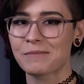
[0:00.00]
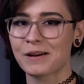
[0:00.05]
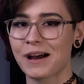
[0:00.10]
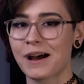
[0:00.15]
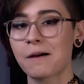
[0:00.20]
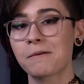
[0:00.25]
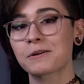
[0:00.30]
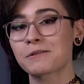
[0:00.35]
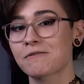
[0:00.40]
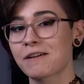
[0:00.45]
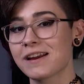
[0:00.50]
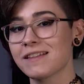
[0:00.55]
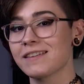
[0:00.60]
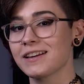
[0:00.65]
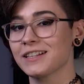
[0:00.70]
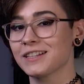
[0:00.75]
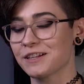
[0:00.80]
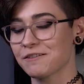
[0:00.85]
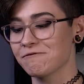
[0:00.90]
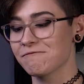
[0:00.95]
but I would rate
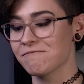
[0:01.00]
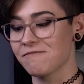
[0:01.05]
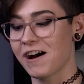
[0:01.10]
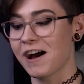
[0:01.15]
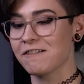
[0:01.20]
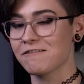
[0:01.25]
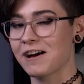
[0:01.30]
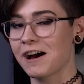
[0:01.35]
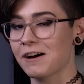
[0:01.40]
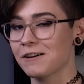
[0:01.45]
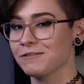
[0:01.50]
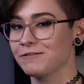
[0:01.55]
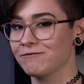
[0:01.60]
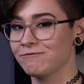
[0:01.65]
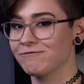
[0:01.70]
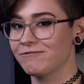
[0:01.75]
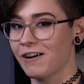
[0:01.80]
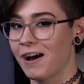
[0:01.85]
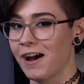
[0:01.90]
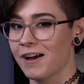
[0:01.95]
this a 5 out of
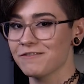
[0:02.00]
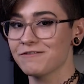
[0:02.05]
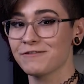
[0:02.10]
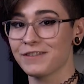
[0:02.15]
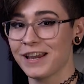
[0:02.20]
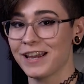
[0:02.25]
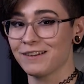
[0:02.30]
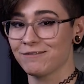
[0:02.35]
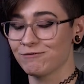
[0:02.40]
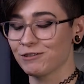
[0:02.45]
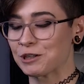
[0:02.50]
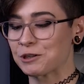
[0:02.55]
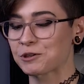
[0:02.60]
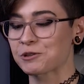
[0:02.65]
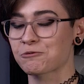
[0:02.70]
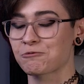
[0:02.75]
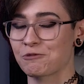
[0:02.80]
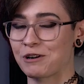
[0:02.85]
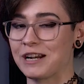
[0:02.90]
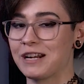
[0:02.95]
5. It
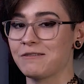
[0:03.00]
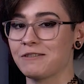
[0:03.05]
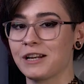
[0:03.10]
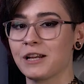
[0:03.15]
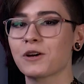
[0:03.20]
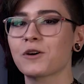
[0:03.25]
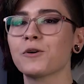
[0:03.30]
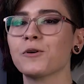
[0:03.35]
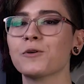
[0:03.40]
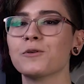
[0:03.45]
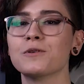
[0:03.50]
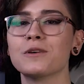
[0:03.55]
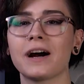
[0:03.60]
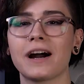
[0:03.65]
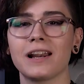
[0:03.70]
looks really, really cool.